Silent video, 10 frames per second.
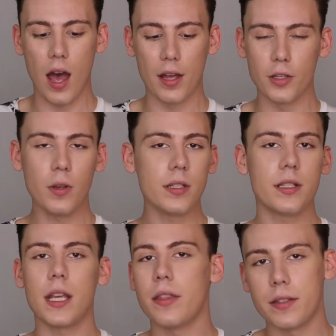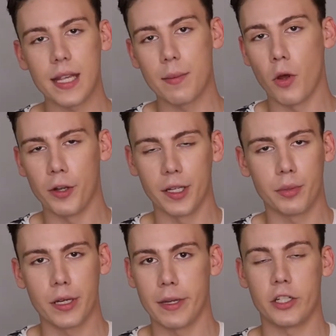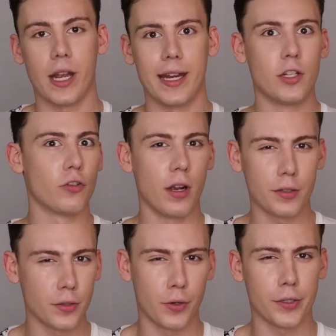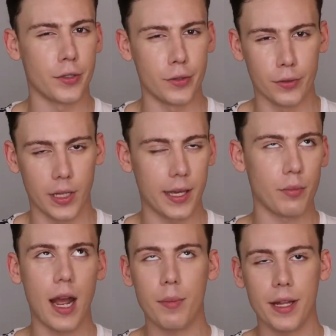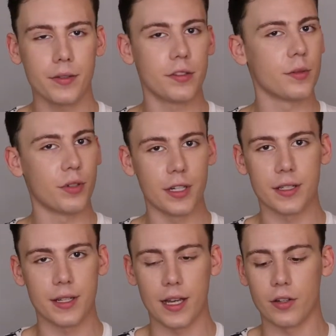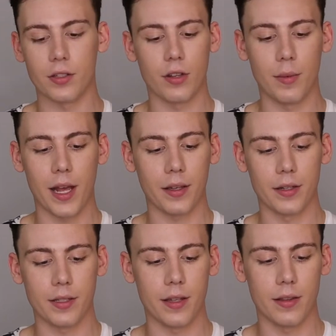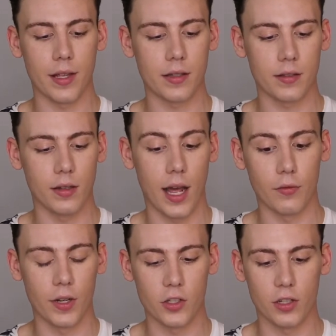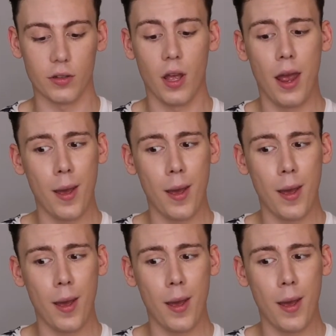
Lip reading: You can see the same molding pretty much at any drugstore too. Like, brow pencils are pretty standard, so I'm not going to say that that's not original.